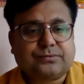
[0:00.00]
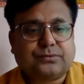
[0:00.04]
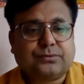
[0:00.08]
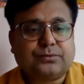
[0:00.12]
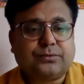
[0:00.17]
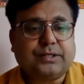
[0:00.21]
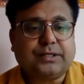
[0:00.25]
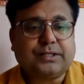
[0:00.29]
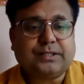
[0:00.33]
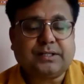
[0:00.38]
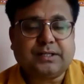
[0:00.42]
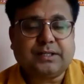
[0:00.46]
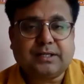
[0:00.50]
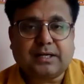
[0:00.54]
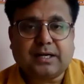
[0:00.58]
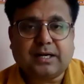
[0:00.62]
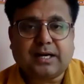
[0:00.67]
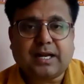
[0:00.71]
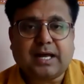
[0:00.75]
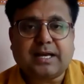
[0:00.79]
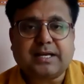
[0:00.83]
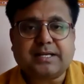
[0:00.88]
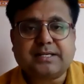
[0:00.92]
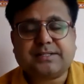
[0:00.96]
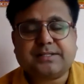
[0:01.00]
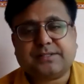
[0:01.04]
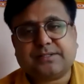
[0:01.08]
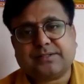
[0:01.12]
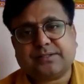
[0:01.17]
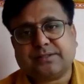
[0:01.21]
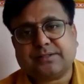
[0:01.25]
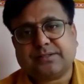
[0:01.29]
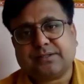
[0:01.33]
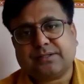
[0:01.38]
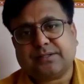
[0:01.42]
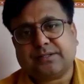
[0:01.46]
to eternalize
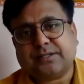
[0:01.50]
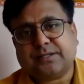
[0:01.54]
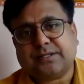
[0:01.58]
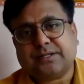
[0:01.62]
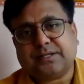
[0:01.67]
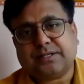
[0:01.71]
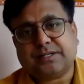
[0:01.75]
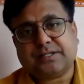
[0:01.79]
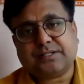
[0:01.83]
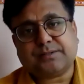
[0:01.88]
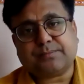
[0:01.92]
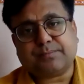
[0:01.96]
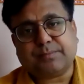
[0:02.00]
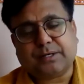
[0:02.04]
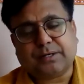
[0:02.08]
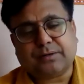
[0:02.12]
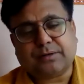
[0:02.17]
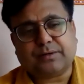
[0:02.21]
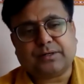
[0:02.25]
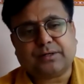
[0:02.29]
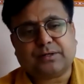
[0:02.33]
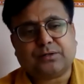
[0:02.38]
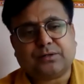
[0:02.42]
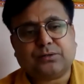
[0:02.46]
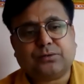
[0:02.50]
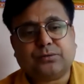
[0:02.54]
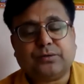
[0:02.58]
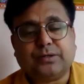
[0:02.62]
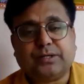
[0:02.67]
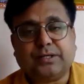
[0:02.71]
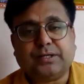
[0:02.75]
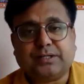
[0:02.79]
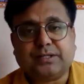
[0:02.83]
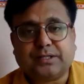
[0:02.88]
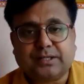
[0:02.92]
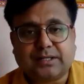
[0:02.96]
his beloved, to
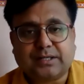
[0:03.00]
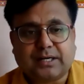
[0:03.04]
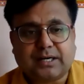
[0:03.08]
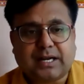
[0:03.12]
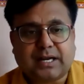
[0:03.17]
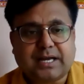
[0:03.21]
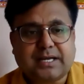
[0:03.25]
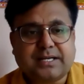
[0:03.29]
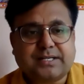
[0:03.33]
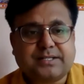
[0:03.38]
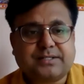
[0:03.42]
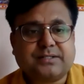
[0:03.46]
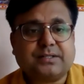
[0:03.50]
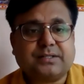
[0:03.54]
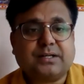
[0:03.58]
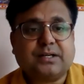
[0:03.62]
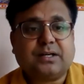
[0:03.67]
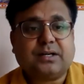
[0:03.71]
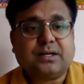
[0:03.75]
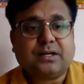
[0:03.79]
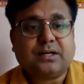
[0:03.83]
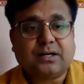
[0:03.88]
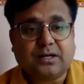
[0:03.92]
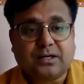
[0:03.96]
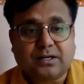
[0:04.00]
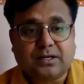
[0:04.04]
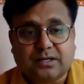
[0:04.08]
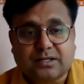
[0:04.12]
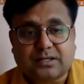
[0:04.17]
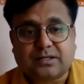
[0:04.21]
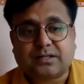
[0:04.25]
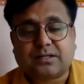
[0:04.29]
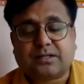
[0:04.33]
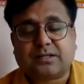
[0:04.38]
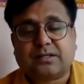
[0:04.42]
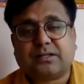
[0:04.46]
eternalize
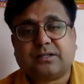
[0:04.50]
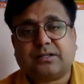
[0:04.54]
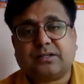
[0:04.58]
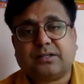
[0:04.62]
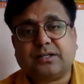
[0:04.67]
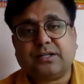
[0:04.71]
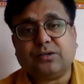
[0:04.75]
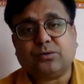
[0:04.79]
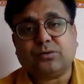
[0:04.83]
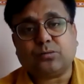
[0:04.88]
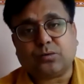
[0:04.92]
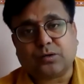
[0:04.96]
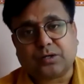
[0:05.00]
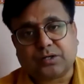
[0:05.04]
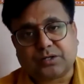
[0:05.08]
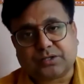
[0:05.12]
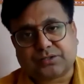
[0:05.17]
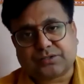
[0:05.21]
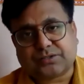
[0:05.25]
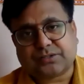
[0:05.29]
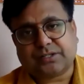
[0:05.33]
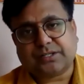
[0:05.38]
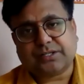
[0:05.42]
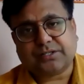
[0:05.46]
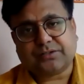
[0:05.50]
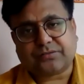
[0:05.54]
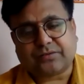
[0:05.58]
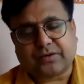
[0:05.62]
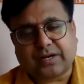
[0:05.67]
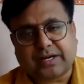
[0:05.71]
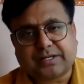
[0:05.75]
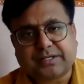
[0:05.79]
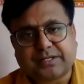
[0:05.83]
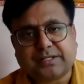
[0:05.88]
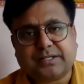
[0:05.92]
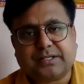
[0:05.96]
her in verse, in
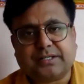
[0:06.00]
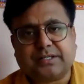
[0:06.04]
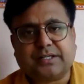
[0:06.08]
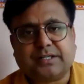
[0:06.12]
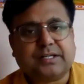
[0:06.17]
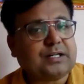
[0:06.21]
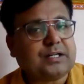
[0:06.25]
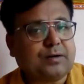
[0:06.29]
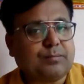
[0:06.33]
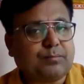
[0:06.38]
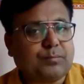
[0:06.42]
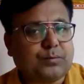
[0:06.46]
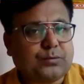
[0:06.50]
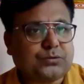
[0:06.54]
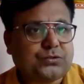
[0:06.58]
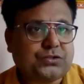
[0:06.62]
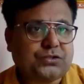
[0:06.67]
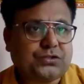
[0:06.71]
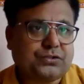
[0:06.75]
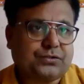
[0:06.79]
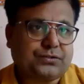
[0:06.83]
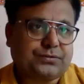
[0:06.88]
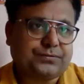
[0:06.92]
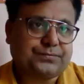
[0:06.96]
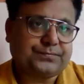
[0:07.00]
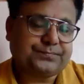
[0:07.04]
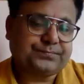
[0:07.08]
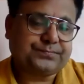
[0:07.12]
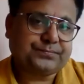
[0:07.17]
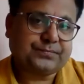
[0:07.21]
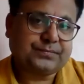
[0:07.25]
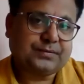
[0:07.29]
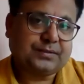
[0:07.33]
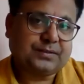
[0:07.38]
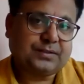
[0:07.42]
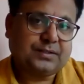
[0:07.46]
writing, in composition.
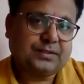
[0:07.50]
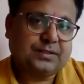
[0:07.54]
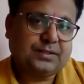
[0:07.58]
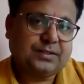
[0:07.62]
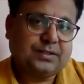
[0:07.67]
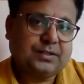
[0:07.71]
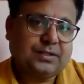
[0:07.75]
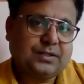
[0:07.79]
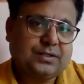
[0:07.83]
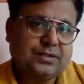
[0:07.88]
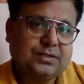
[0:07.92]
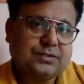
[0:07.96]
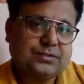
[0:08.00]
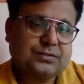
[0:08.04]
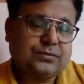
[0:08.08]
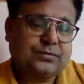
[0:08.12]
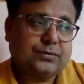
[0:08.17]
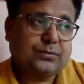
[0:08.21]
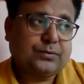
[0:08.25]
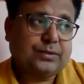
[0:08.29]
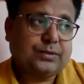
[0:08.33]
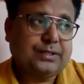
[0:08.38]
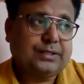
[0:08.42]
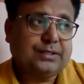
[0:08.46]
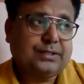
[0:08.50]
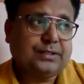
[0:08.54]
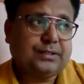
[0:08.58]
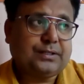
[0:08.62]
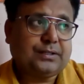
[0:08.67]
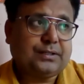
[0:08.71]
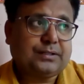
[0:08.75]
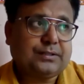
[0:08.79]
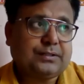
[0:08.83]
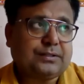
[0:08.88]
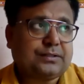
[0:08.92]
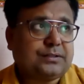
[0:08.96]
So
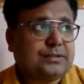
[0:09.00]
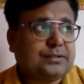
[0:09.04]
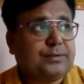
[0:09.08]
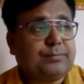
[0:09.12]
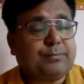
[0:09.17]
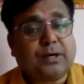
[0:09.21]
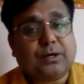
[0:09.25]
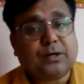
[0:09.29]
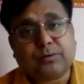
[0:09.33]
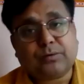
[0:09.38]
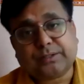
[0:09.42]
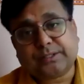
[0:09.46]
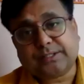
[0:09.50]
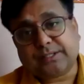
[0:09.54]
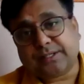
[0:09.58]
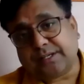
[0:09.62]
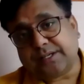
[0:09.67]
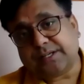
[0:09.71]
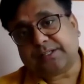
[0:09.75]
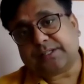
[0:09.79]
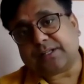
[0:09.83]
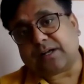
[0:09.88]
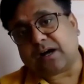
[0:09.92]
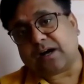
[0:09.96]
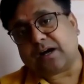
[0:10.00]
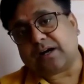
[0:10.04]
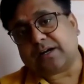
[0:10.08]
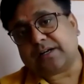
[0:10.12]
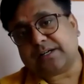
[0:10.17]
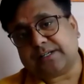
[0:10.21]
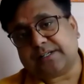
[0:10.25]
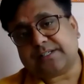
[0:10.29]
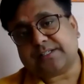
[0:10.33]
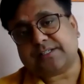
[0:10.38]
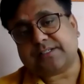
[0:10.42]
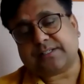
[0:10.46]
in the Bhagavad Gita,
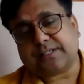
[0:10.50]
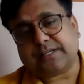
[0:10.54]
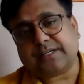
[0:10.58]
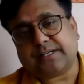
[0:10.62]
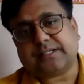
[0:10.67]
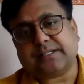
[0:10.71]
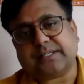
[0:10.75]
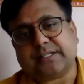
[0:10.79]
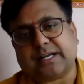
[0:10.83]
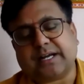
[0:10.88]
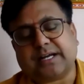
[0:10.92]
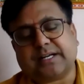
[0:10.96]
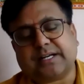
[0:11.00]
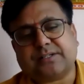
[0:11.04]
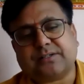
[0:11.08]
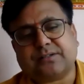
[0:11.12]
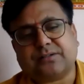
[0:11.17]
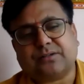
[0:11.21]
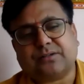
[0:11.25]
it is said that